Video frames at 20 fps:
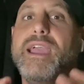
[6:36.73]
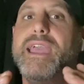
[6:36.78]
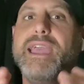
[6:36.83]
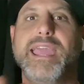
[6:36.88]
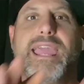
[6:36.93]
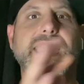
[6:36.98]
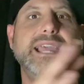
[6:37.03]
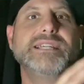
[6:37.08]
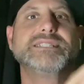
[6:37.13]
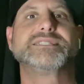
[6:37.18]

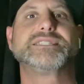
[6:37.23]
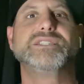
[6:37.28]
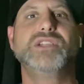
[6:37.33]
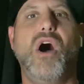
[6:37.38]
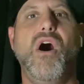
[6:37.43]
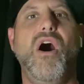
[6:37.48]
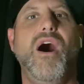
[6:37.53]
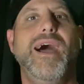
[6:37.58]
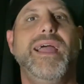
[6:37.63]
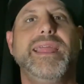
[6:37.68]
He is
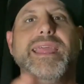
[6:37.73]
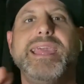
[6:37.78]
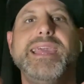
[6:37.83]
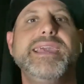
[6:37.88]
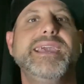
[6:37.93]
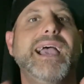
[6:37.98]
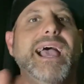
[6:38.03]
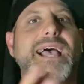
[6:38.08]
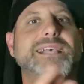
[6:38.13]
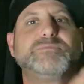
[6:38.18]
not. He
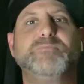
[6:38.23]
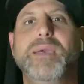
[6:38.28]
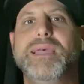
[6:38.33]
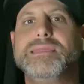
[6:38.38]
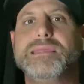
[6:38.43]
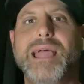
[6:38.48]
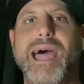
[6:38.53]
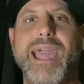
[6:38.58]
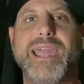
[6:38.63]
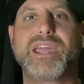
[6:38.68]
has
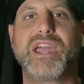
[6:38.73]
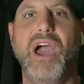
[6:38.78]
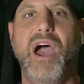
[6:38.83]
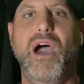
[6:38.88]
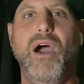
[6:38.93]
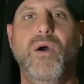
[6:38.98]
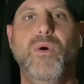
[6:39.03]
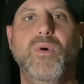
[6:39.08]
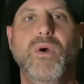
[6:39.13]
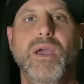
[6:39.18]
been let
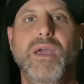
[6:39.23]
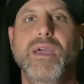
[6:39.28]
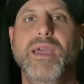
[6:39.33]
go.